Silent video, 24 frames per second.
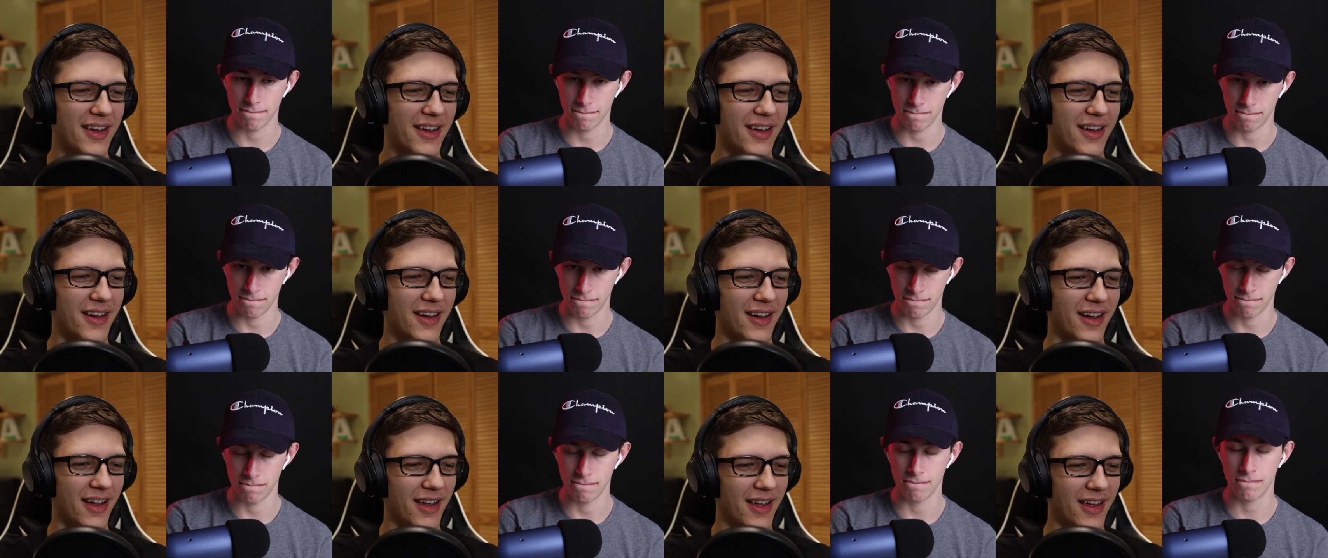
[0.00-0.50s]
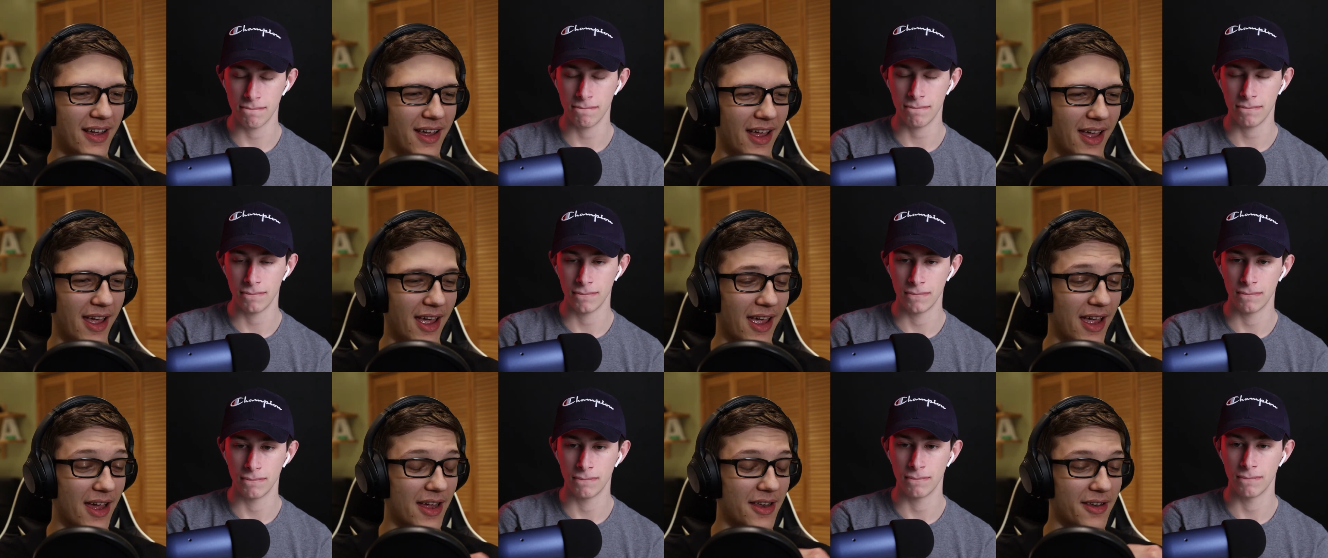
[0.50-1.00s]
Speaker 1: Mm-hmm.
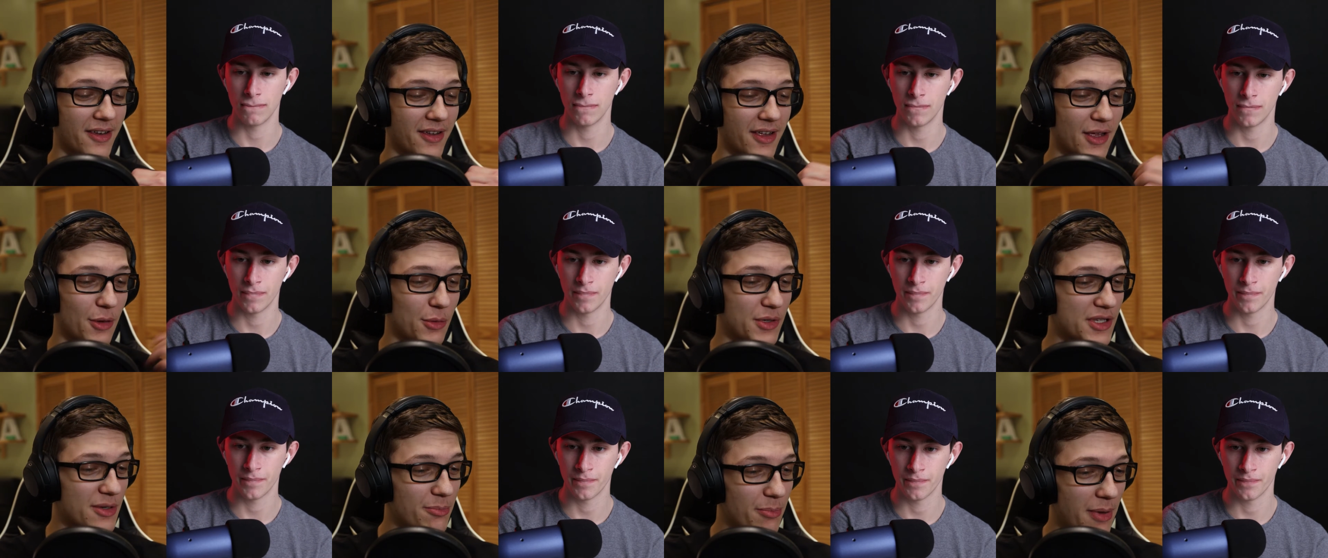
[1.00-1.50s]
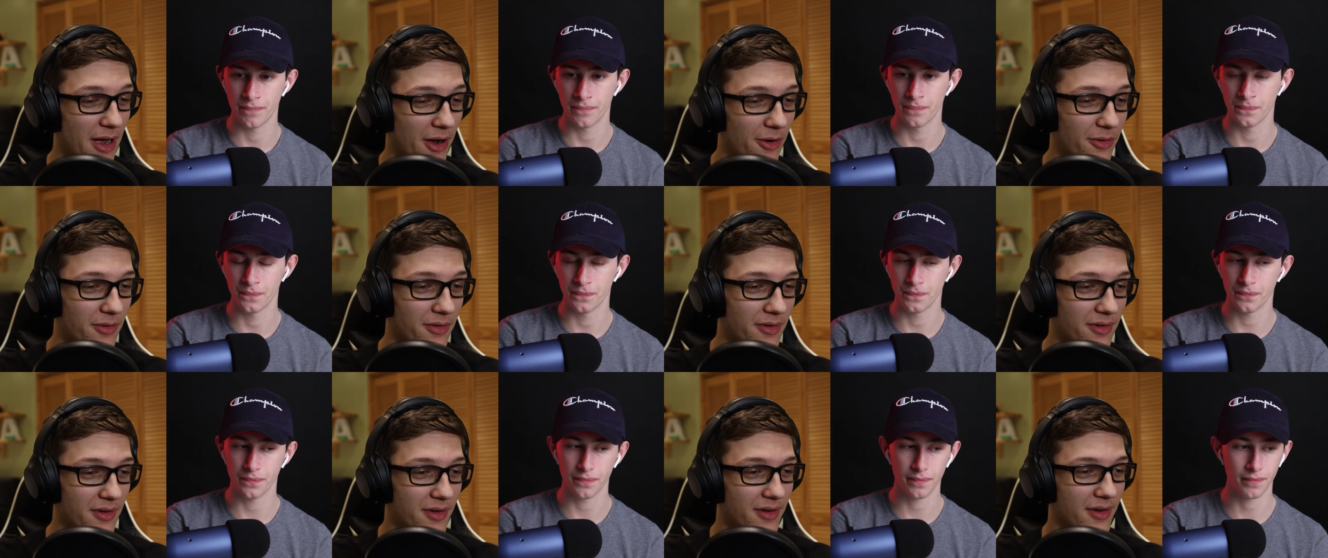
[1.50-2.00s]
And it was about